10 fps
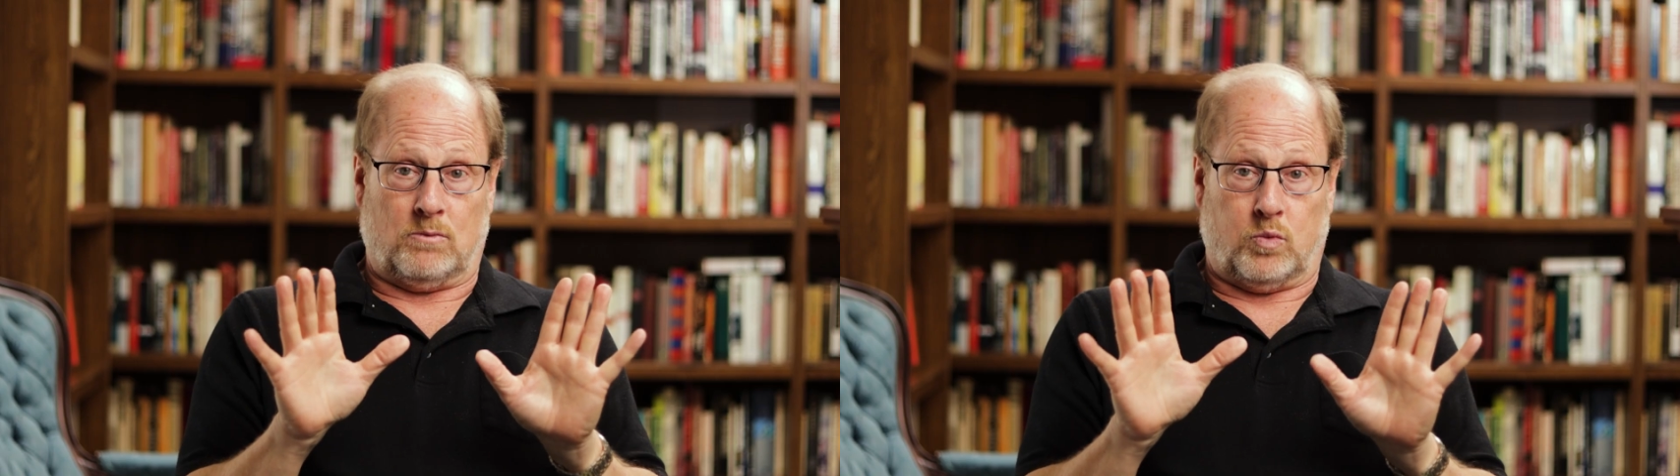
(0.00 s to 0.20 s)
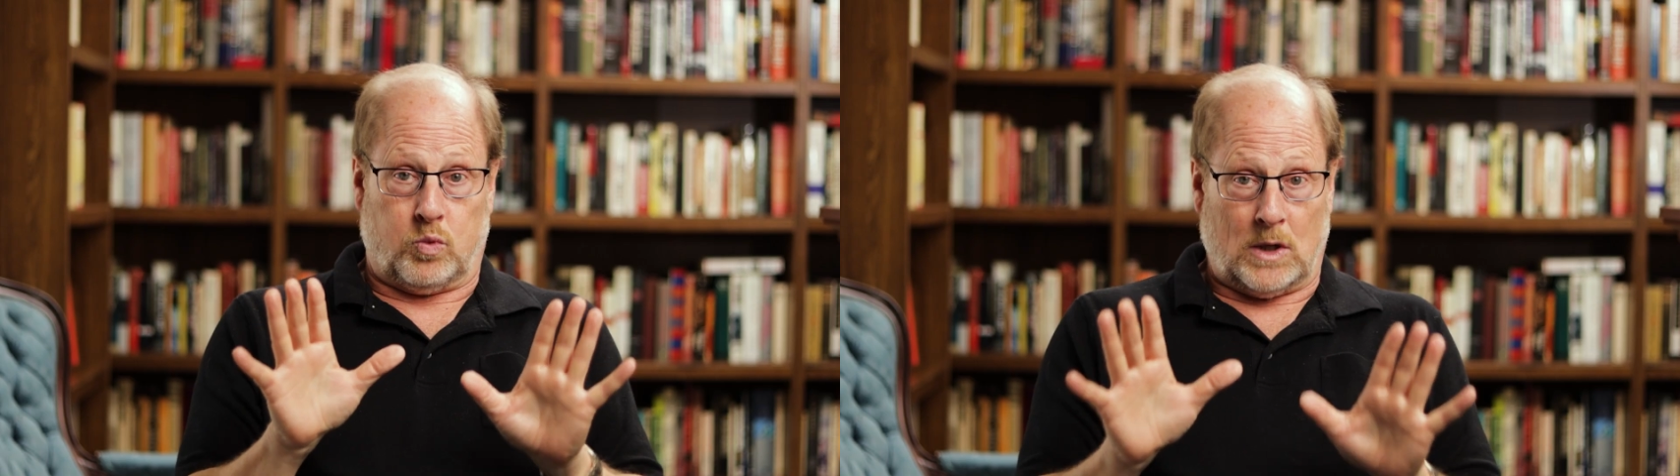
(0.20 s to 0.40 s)

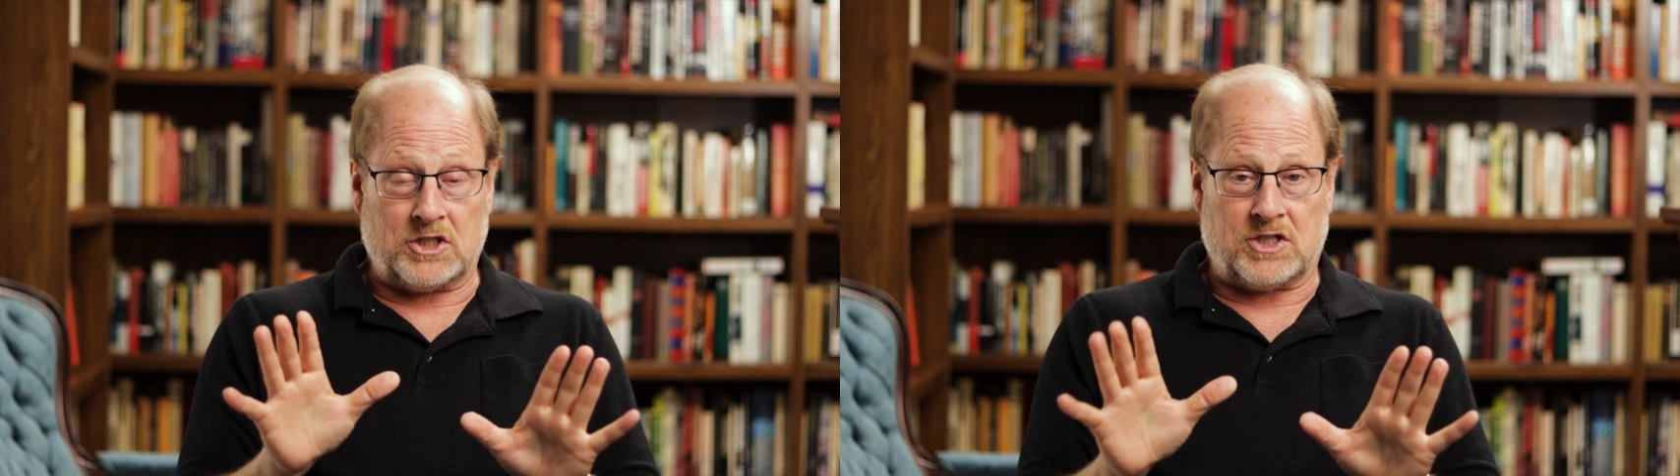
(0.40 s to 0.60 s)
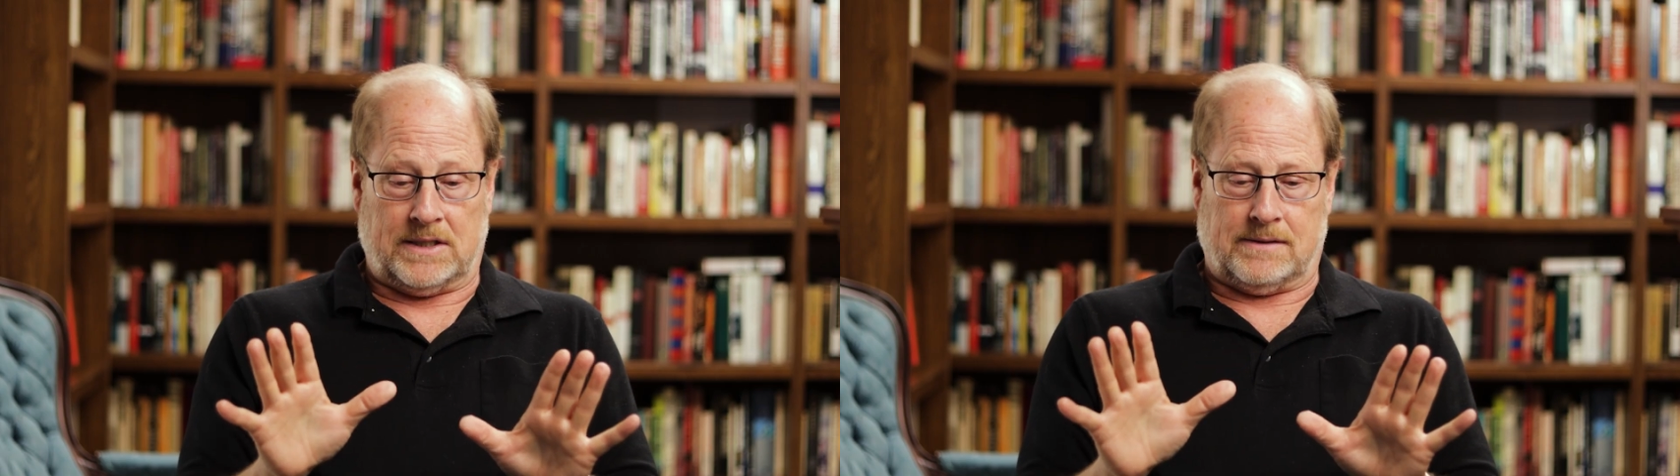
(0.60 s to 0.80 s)

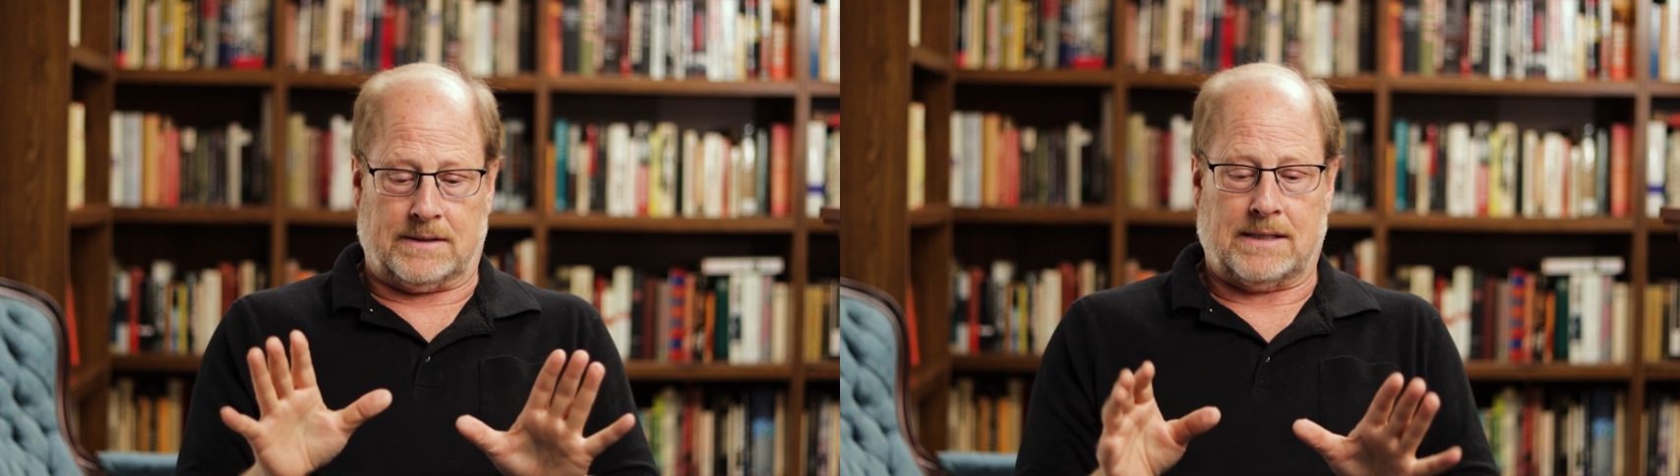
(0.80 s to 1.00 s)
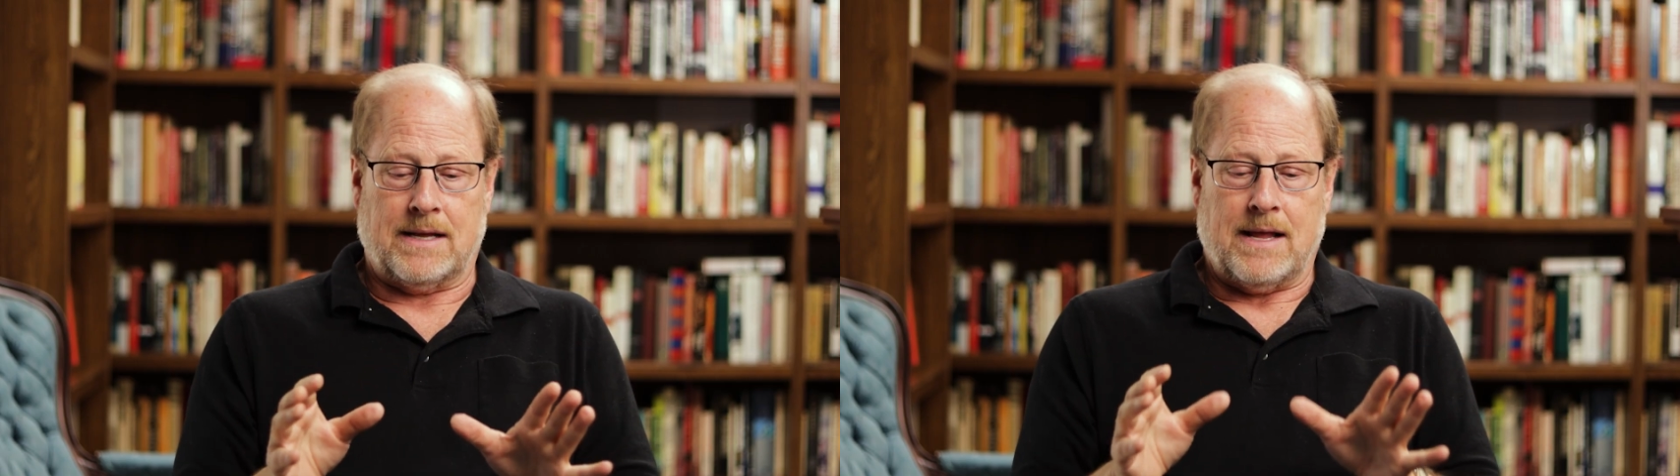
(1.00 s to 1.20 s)

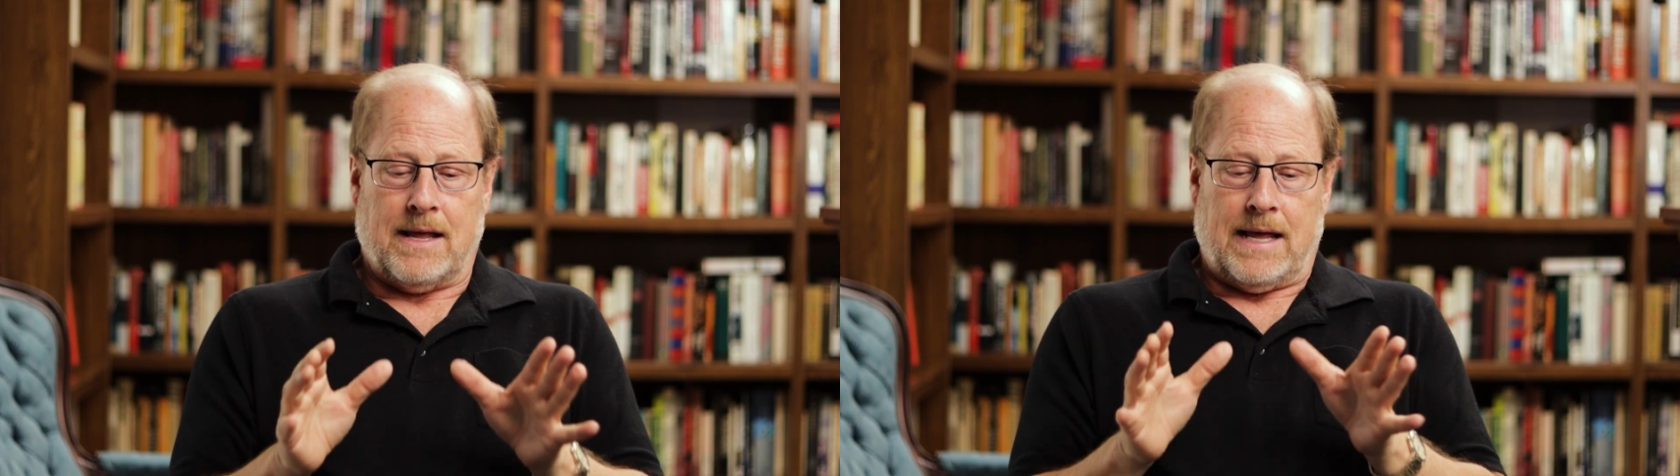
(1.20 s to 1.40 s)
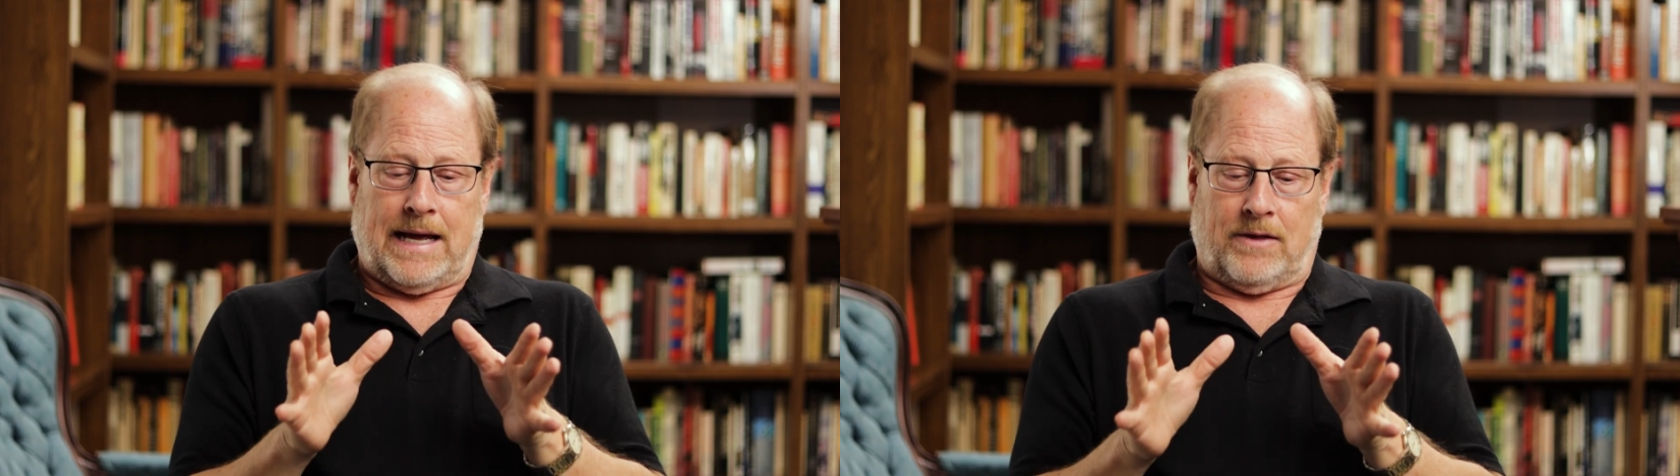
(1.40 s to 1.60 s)
Russians
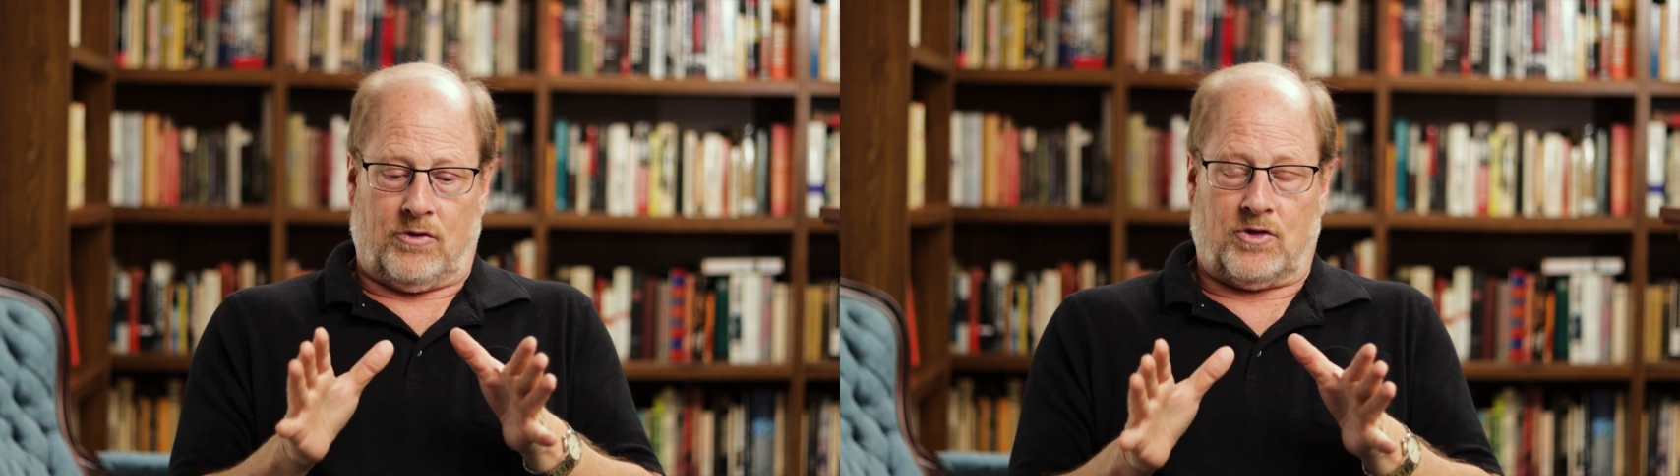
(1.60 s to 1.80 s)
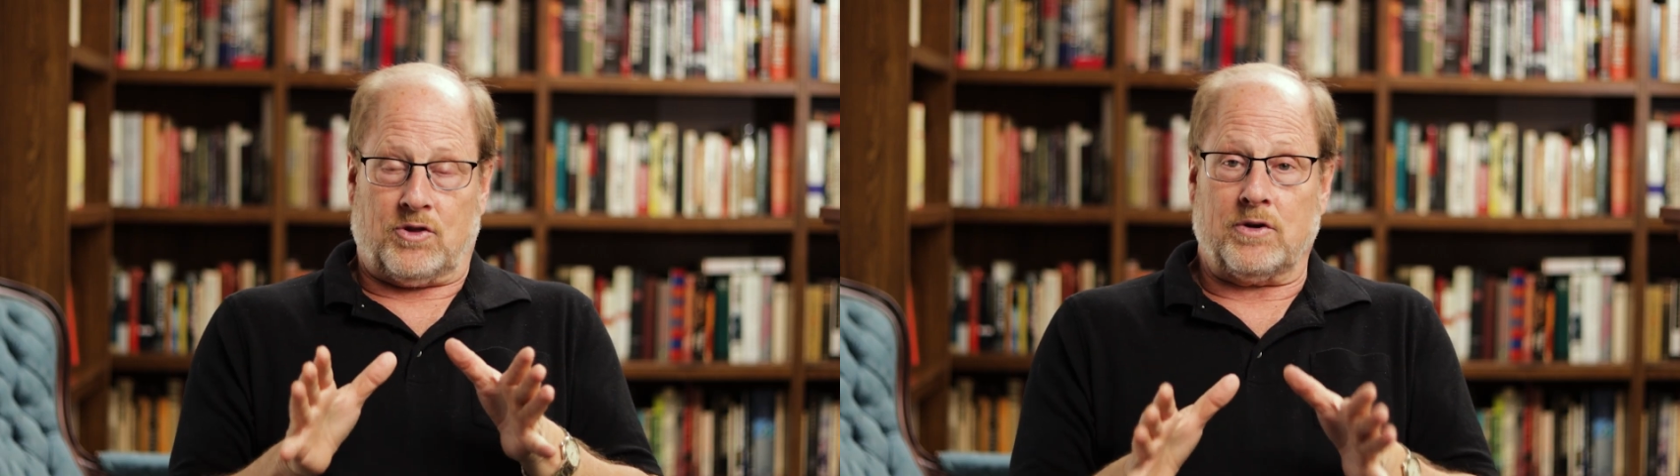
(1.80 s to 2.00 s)
had
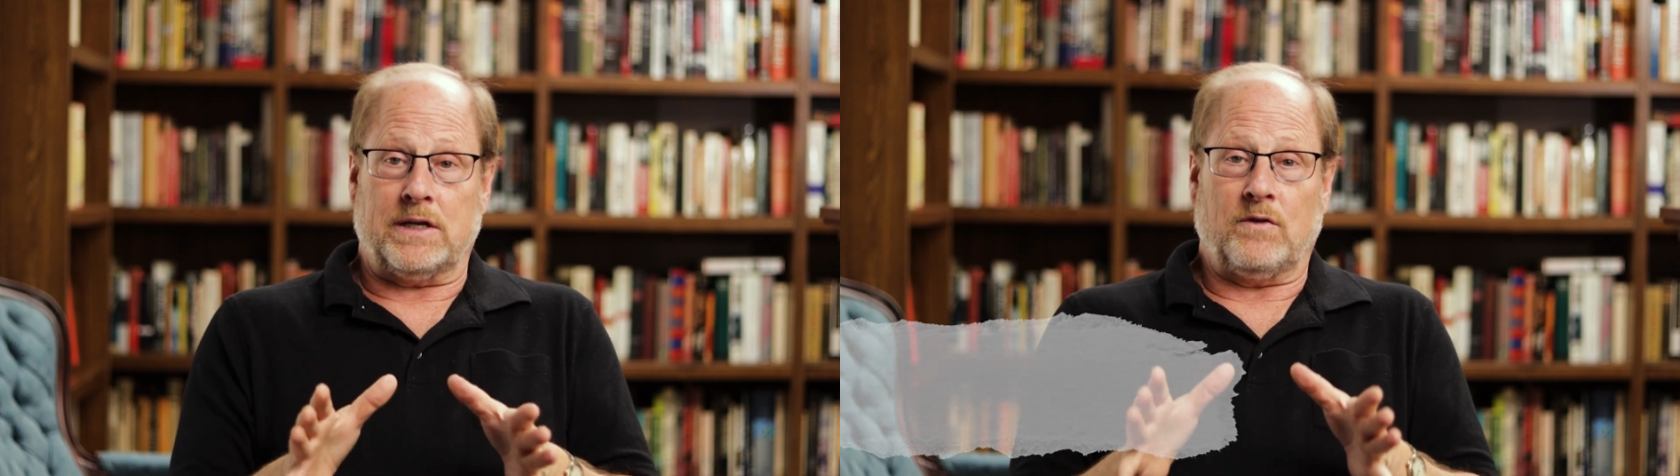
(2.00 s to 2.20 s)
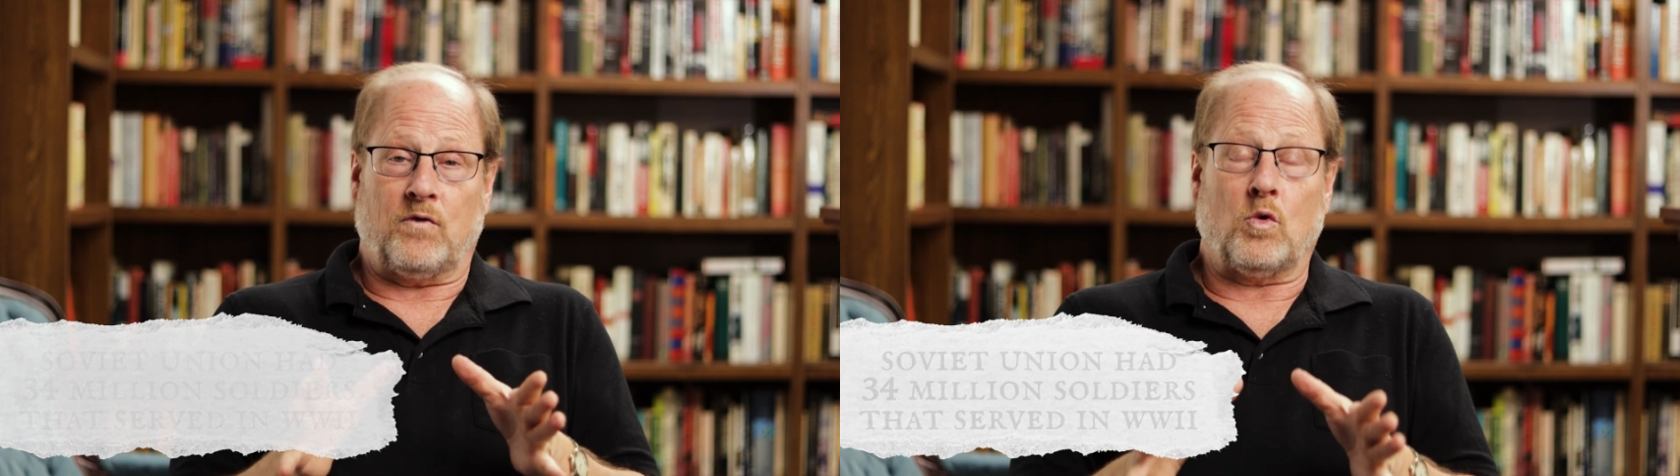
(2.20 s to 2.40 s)

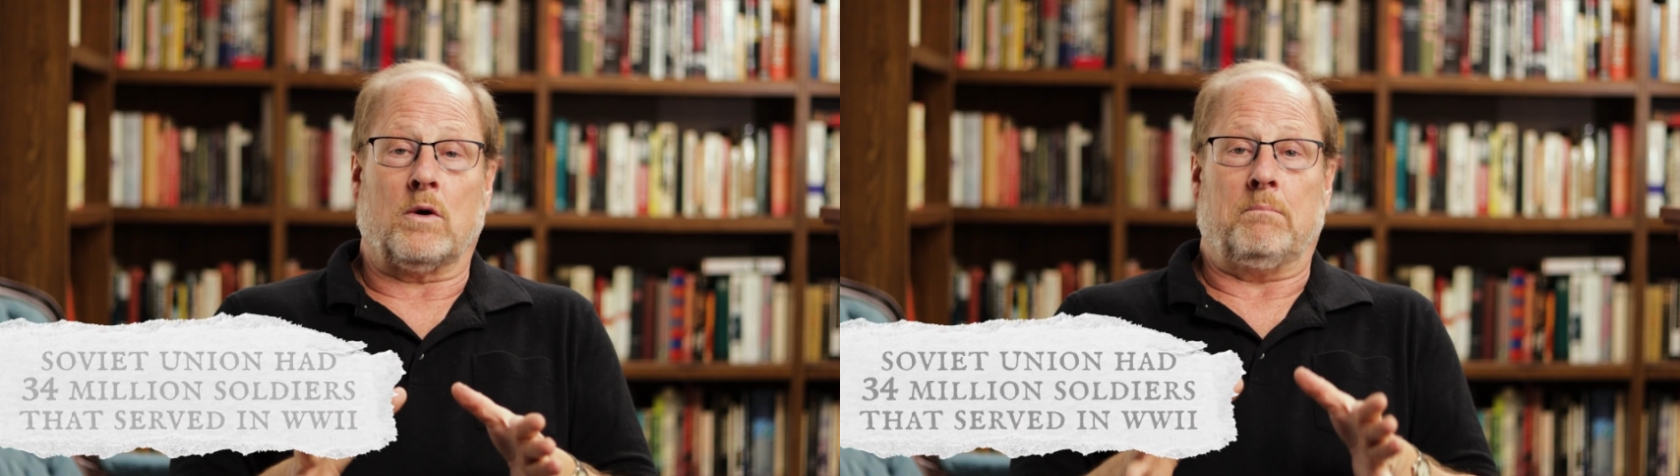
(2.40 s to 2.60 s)
34